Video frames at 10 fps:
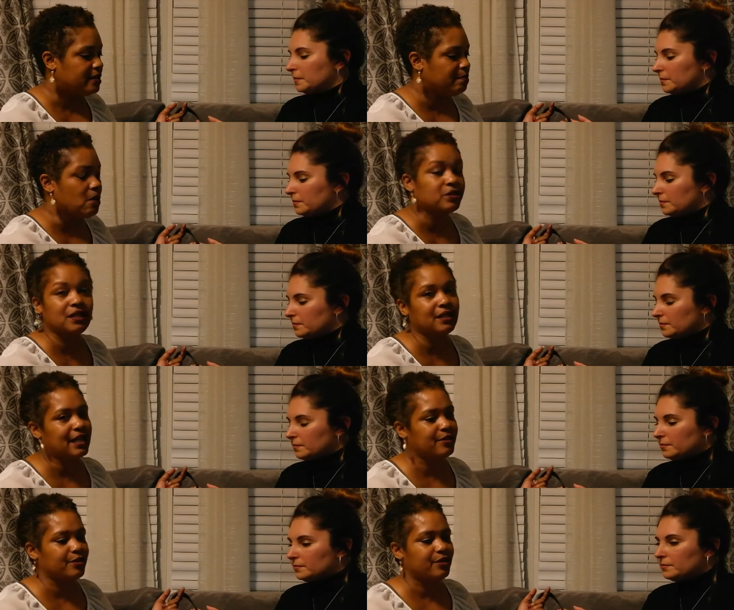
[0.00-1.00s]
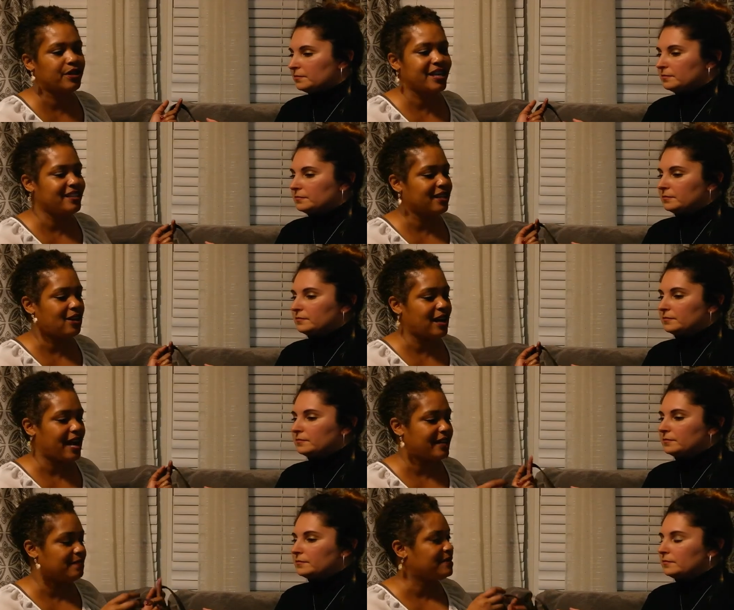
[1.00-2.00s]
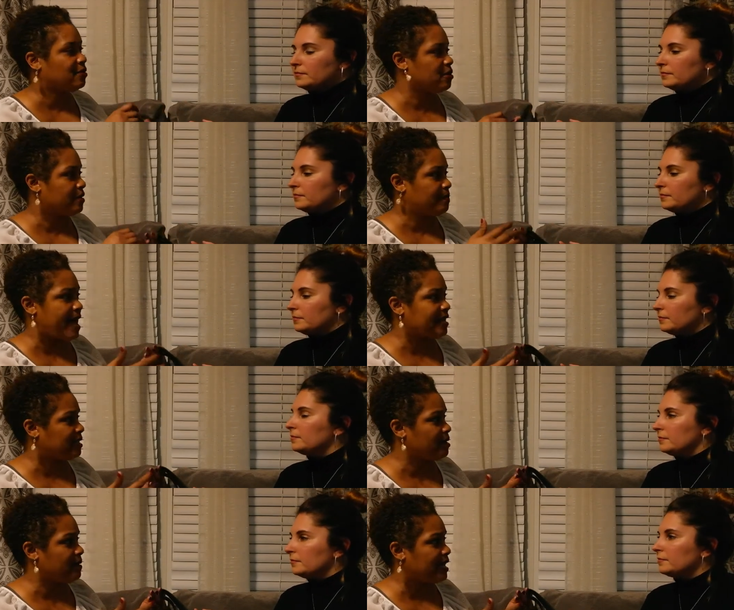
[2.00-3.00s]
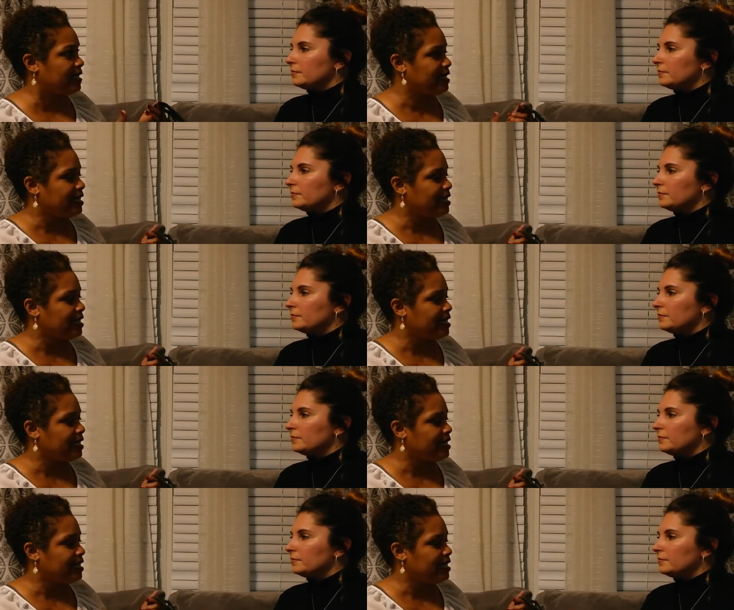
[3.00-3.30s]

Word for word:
Speaker 1: Most of the leather and the items or the bags that we buy,